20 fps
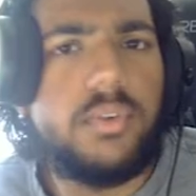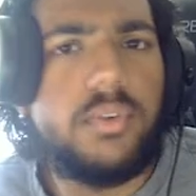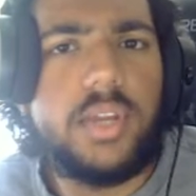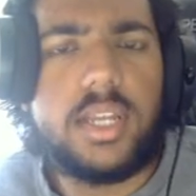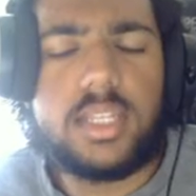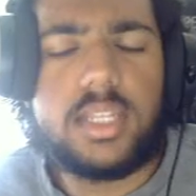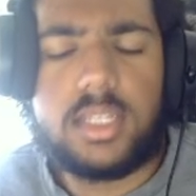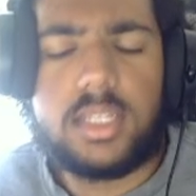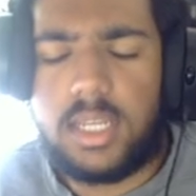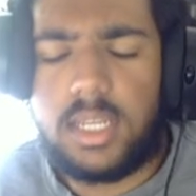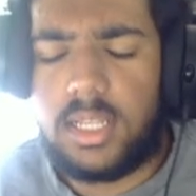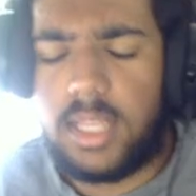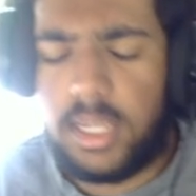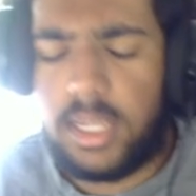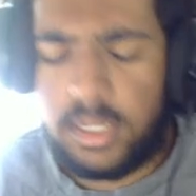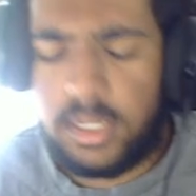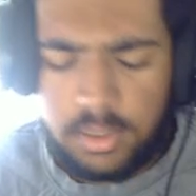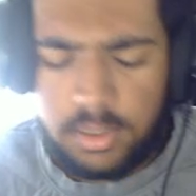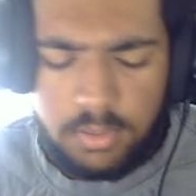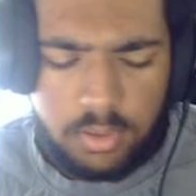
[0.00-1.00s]
You have to think
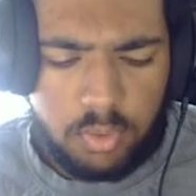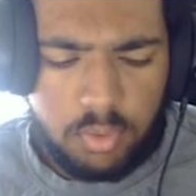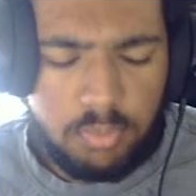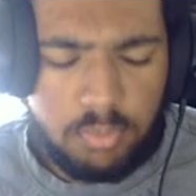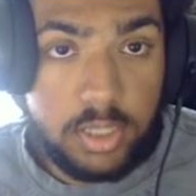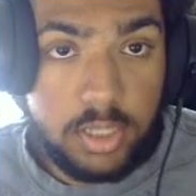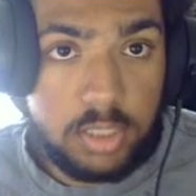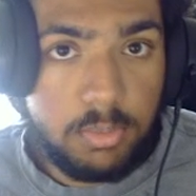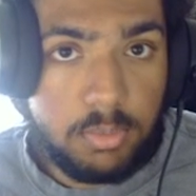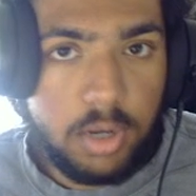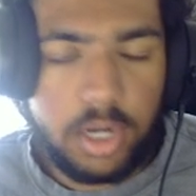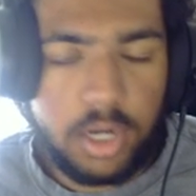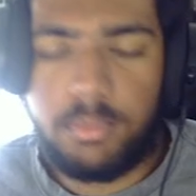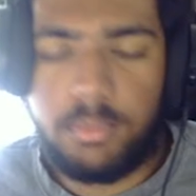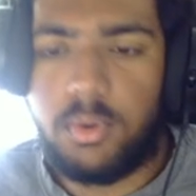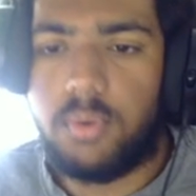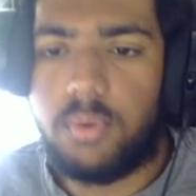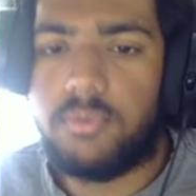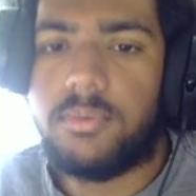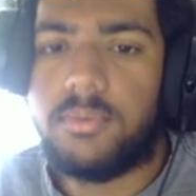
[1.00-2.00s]
like someone who makes a market
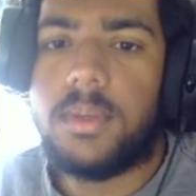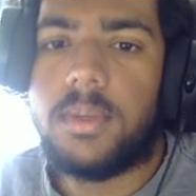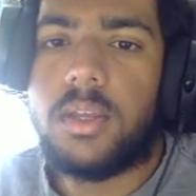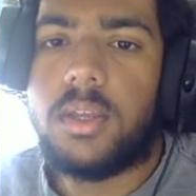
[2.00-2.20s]
move.